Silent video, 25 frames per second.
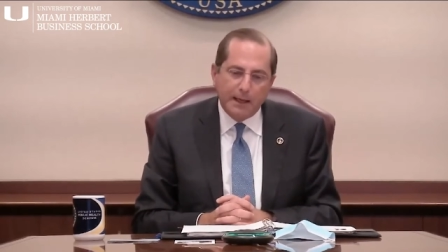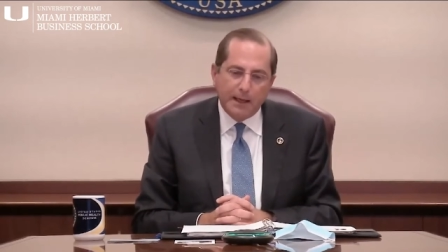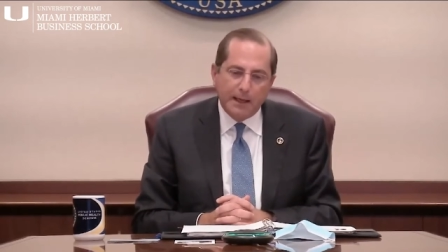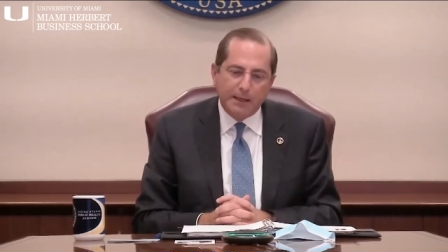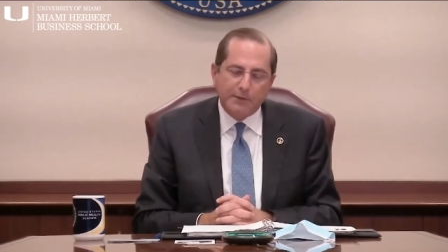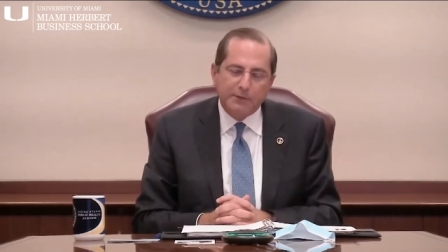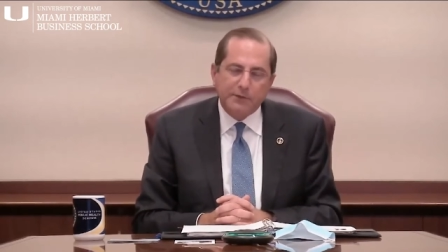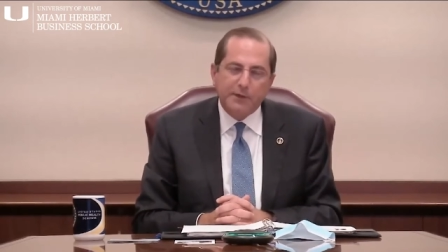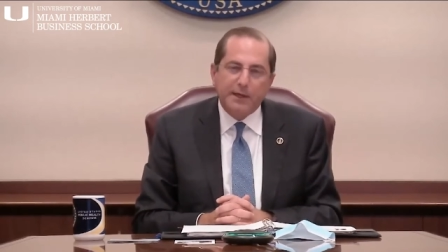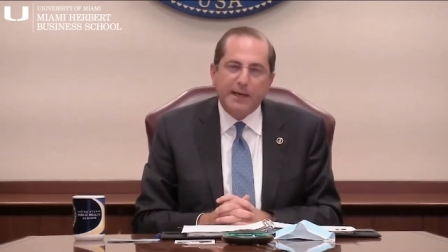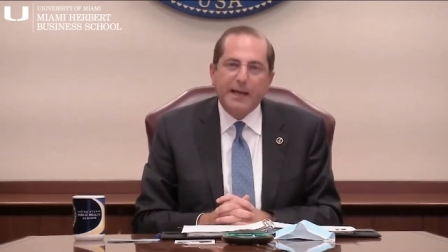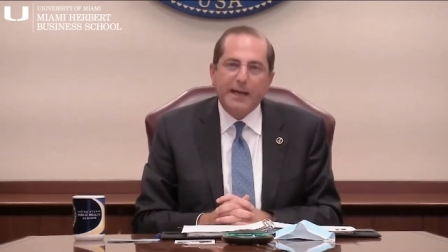
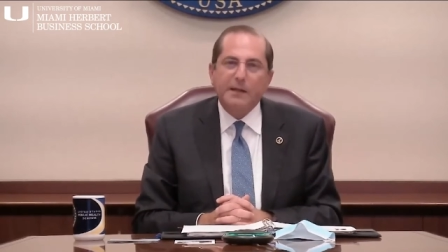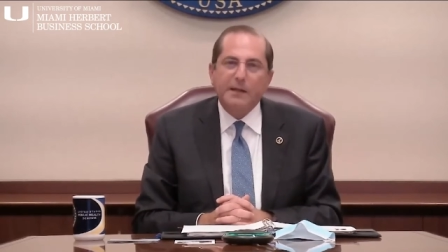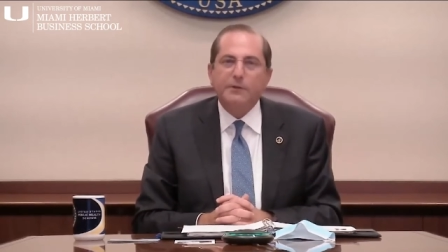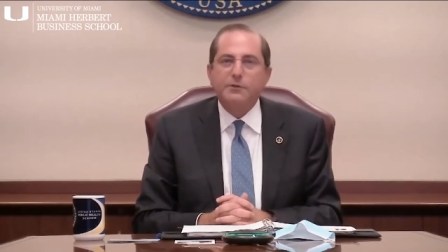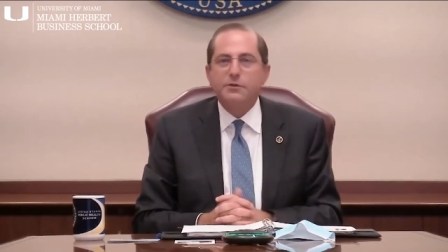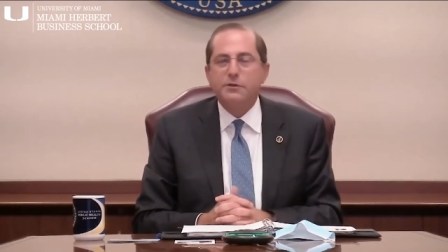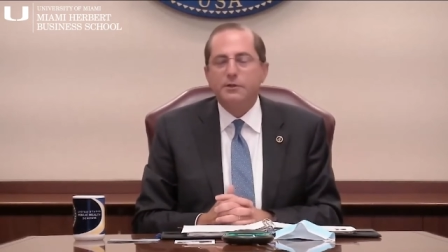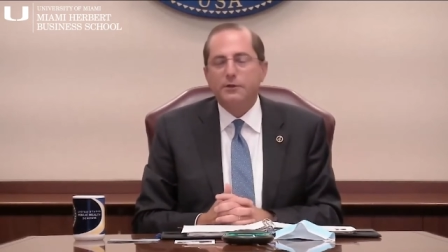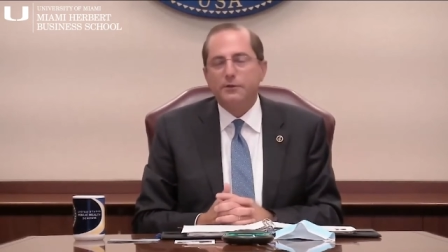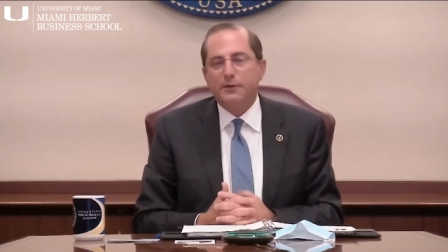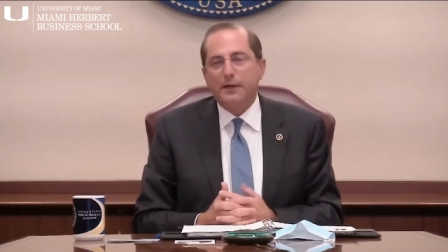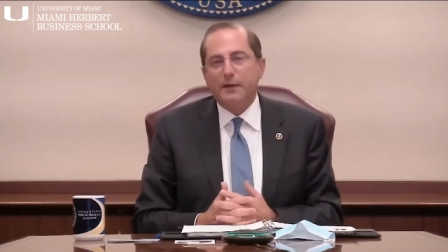And he said,
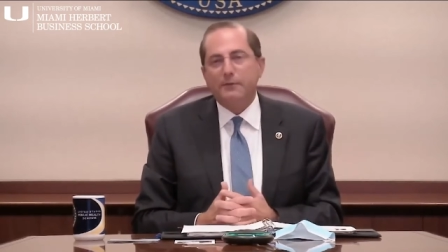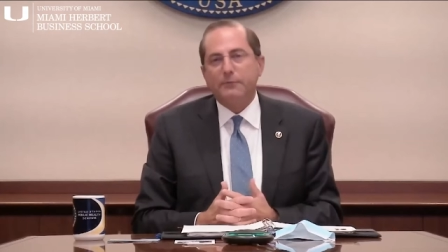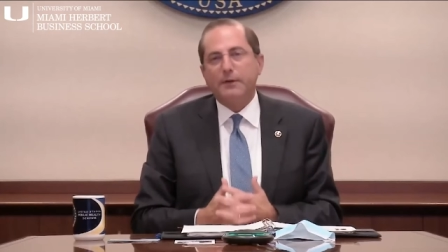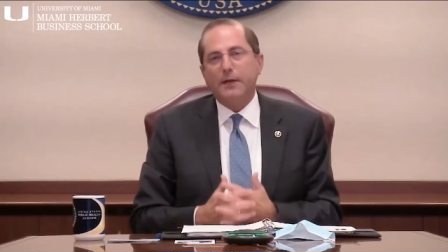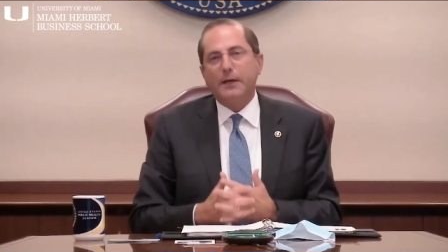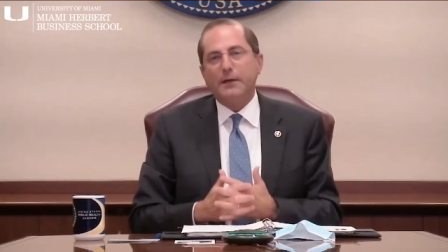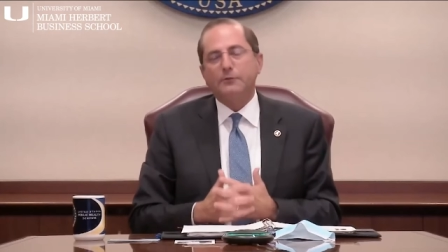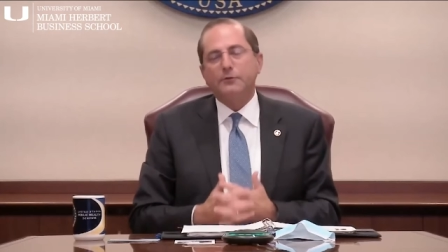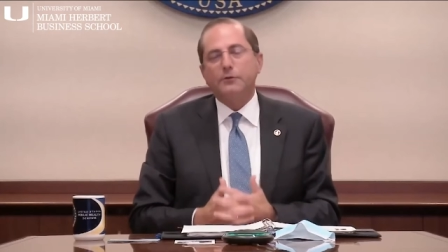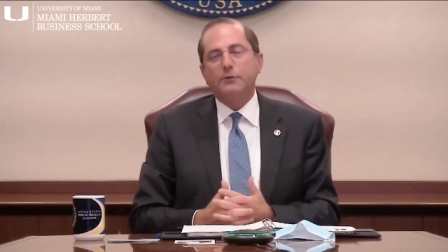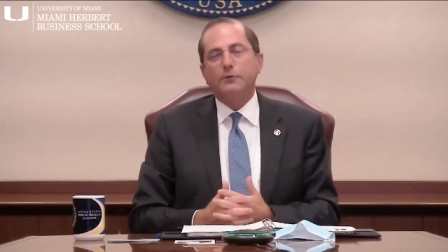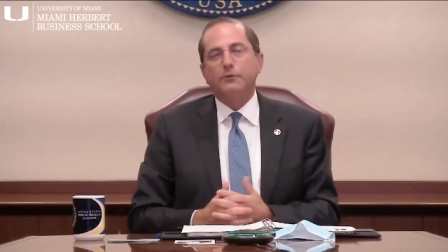Alex, you just have
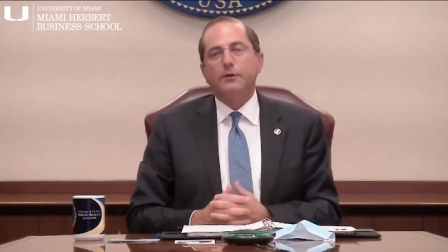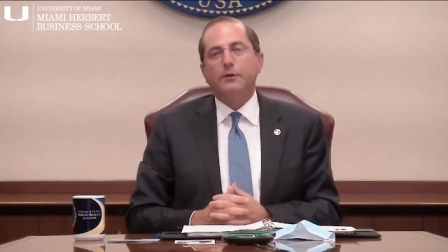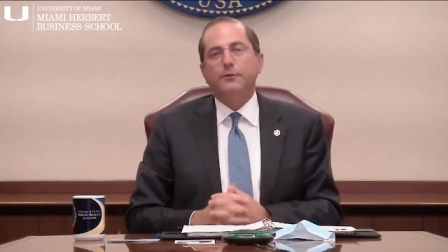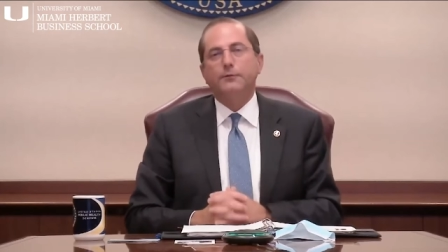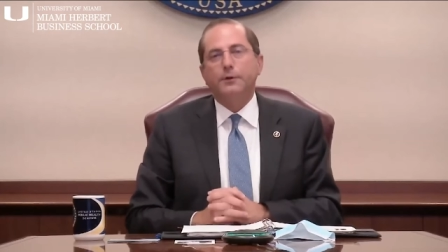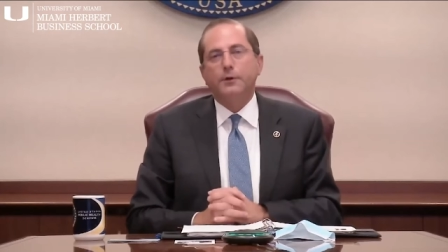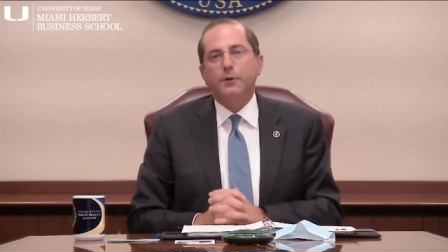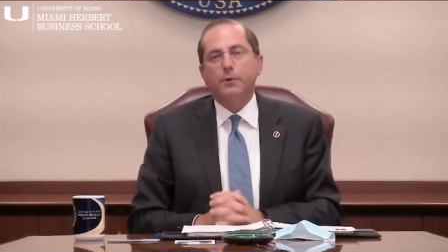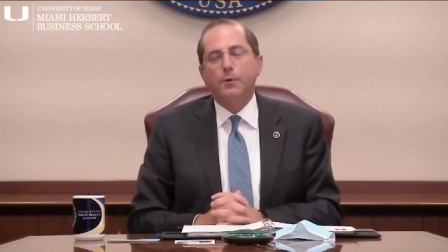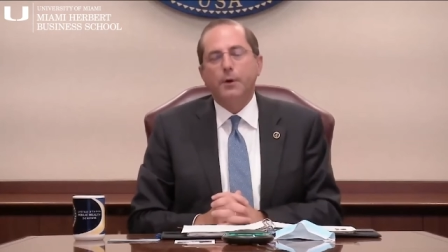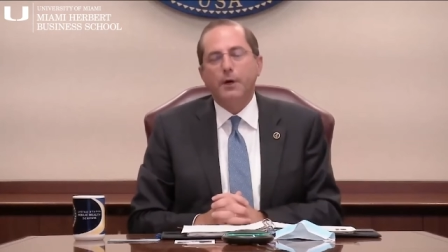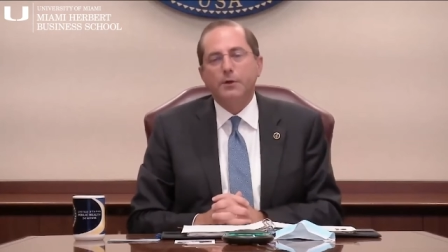to ask yourself
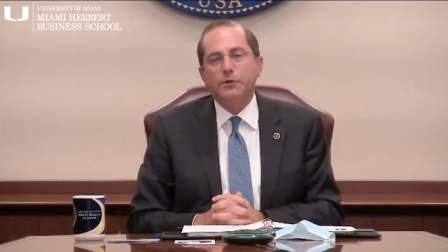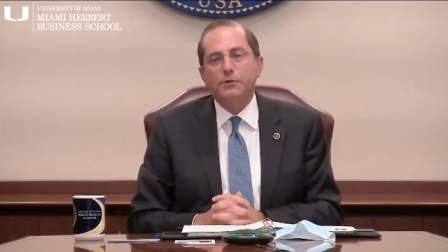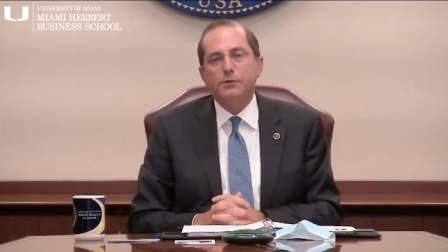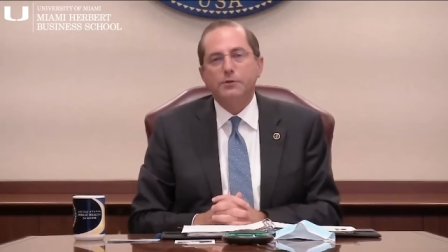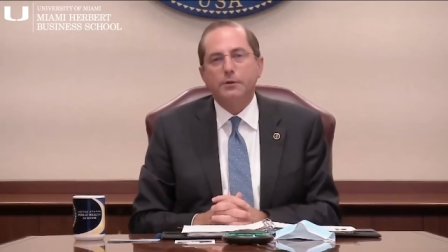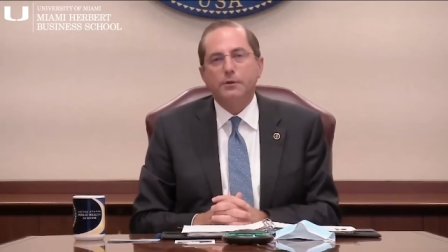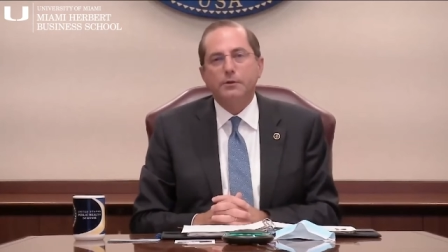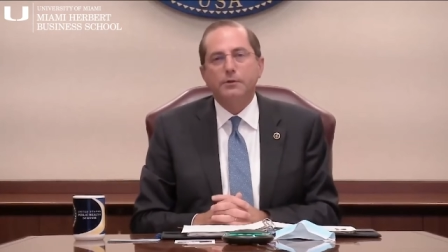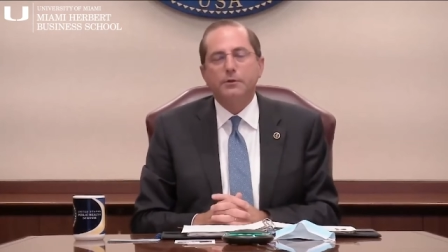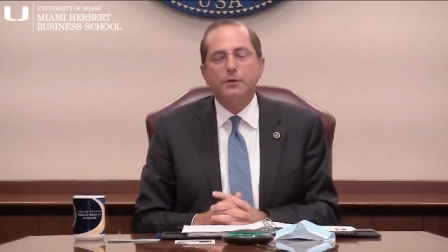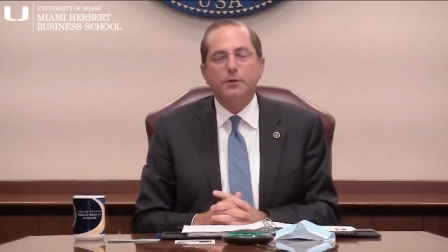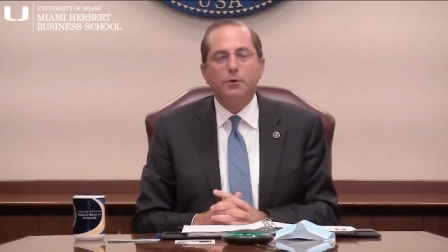a
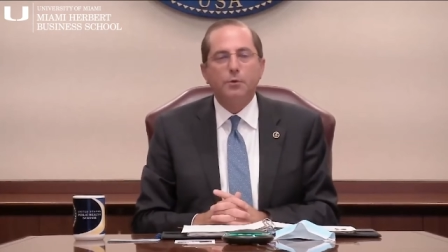question.